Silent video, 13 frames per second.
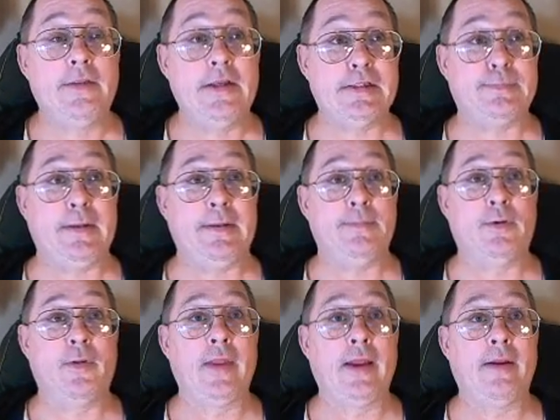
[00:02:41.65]
These
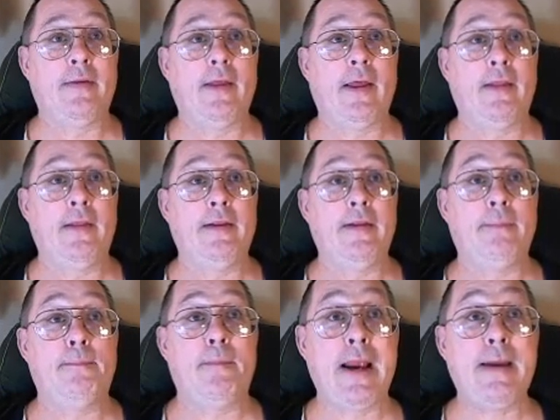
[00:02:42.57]
people, they,
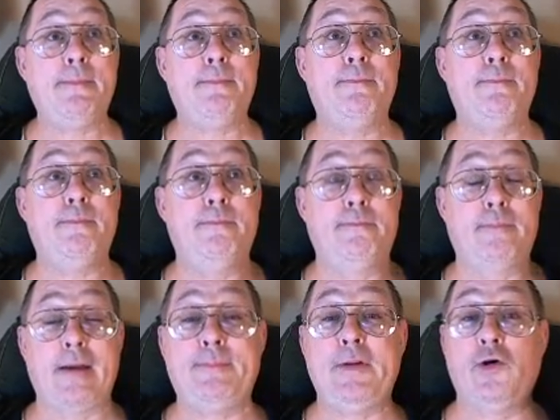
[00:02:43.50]
it might
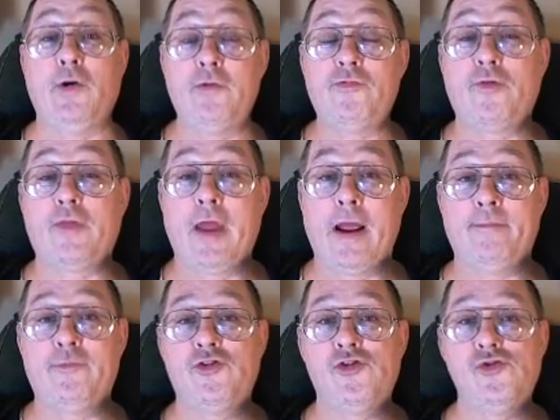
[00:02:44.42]
might be good for
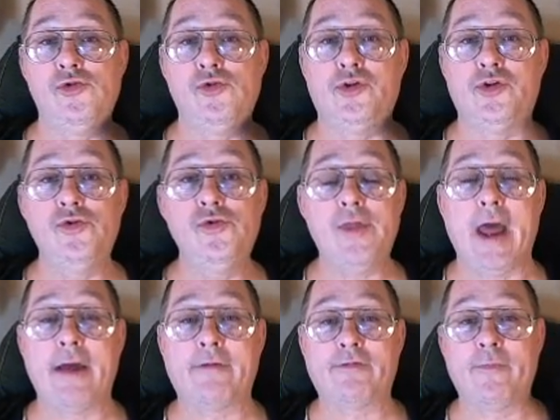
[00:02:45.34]
them to do
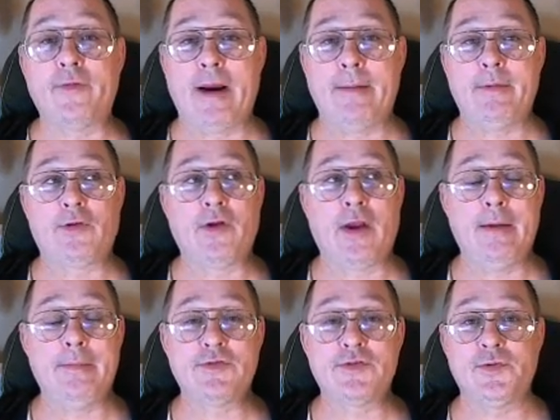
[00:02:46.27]
that from time to
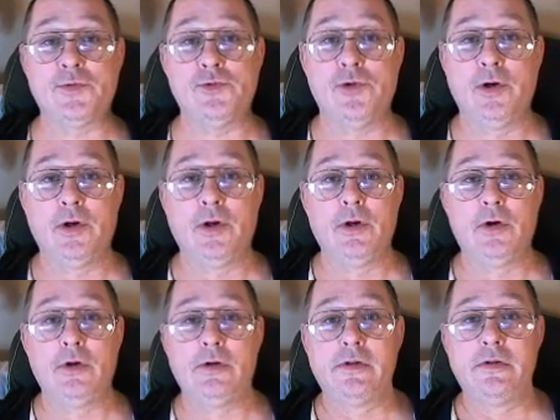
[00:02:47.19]
time, is to
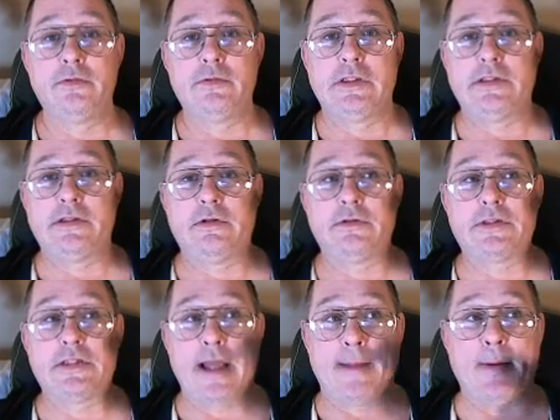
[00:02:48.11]

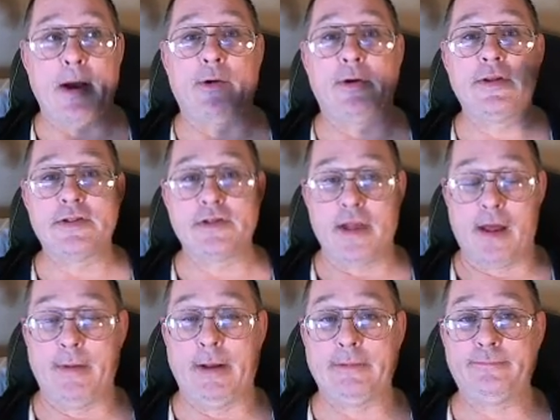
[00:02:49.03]
step out and
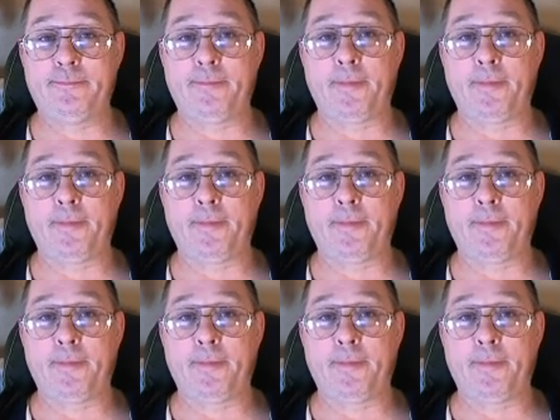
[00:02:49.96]
slum it,